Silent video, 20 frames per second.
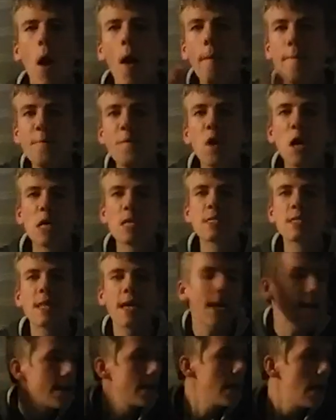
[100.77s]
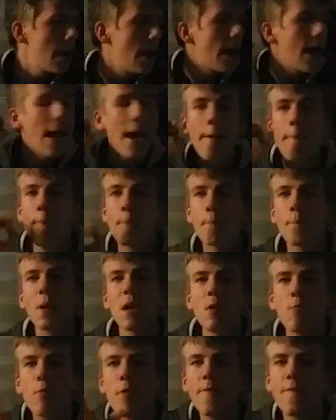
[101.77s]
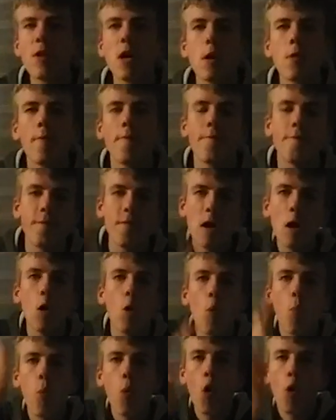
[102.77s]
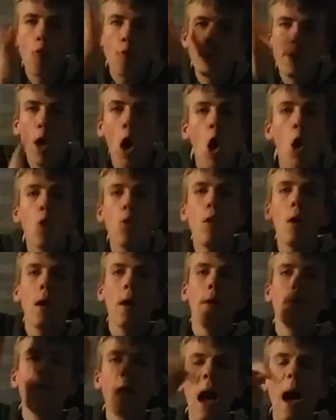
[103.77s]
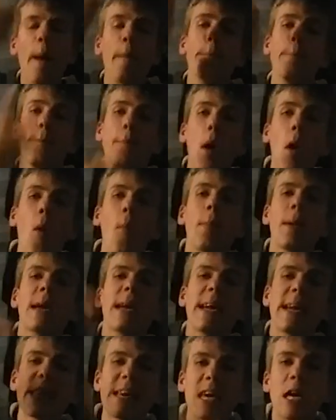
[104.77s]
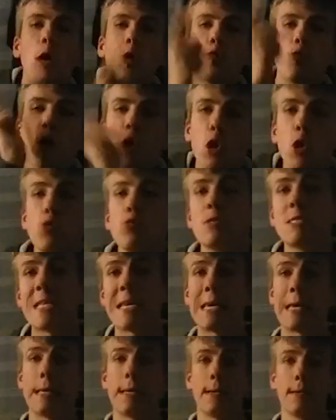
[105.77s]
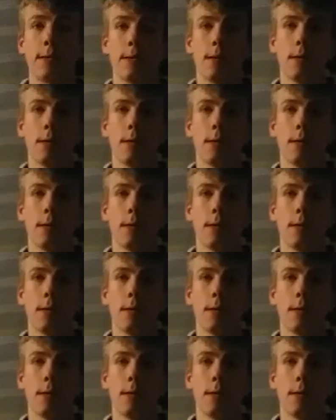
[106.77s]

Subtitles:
On Thursday, it be revealed Phil will know that Bobby killed Lucy.